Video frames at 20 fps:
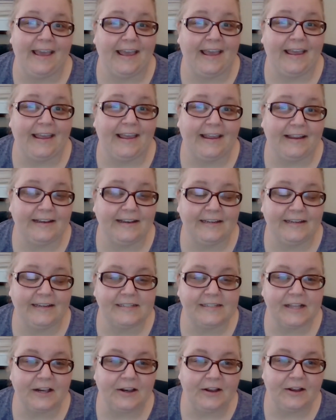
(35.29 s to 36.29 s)
And
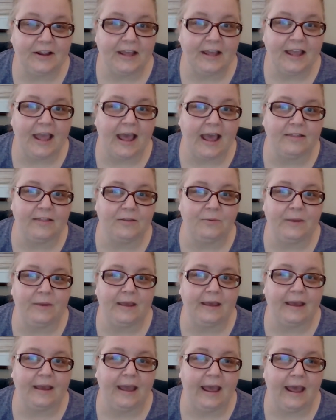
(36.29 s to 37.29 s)
as I look at the
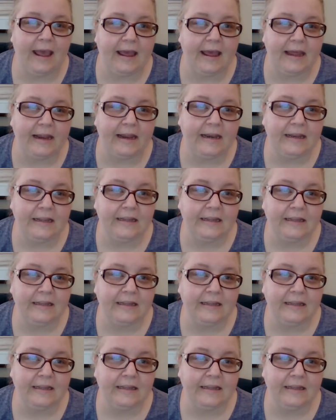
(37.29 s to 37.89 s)
week ahead,